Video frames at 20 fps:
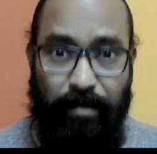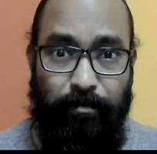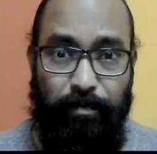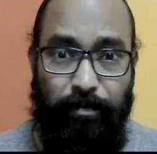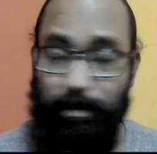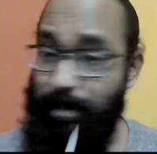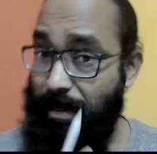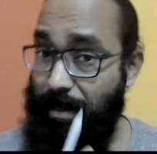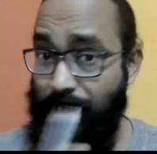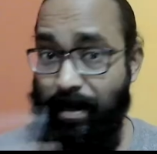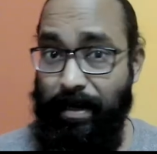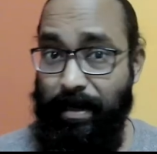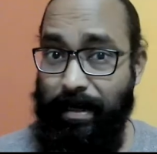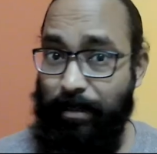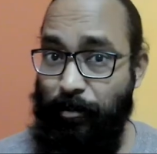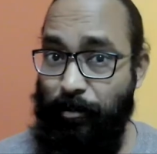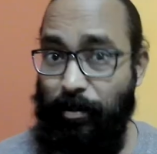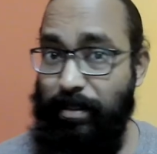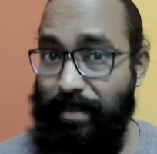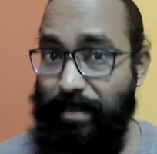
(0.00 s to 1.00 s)
there are
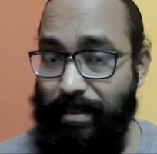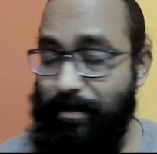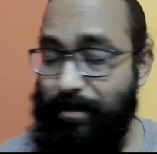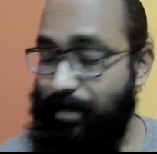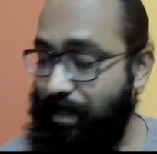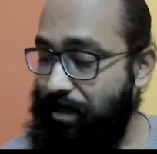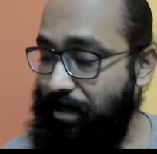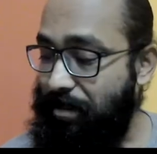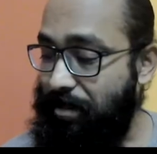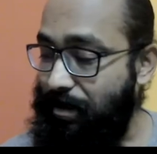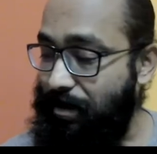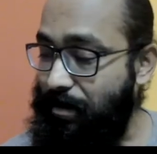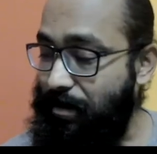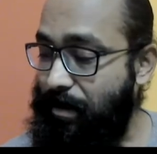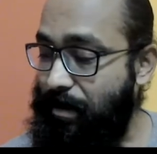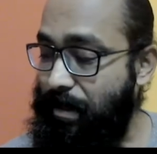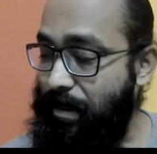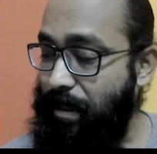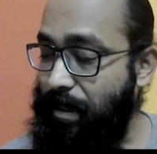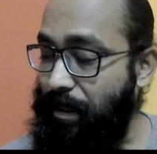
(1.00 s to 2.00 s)
actually
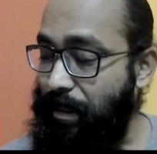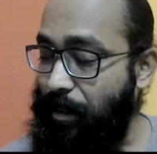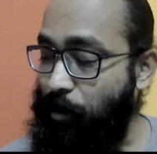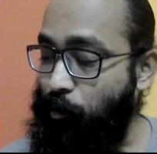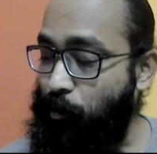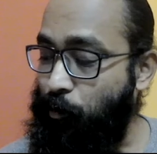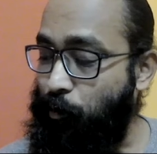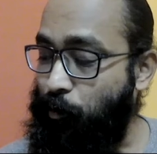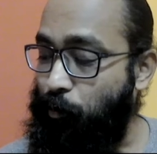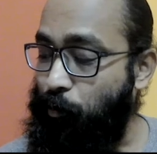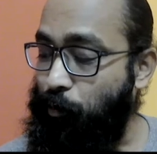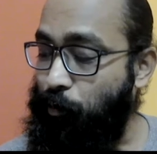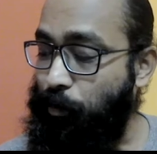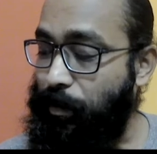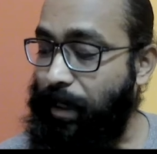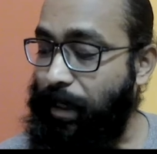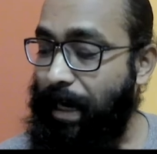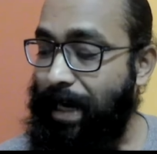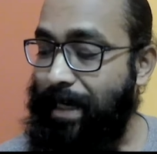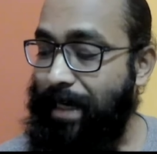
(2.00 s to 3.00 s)
sensations due to
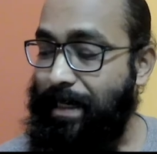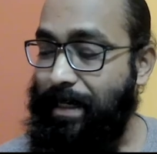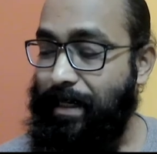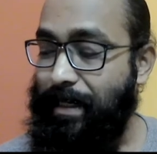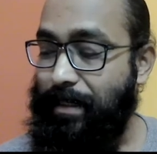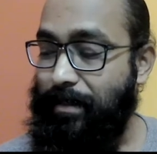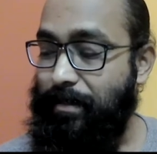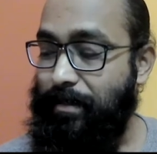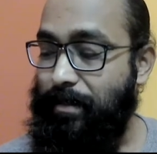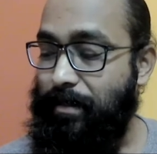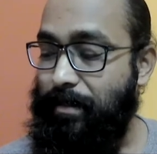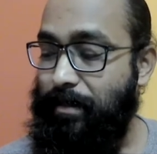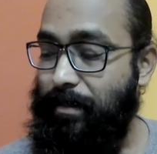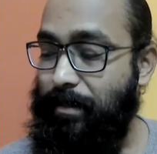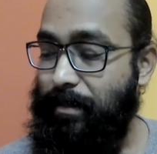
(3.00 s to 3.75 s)
the ideas.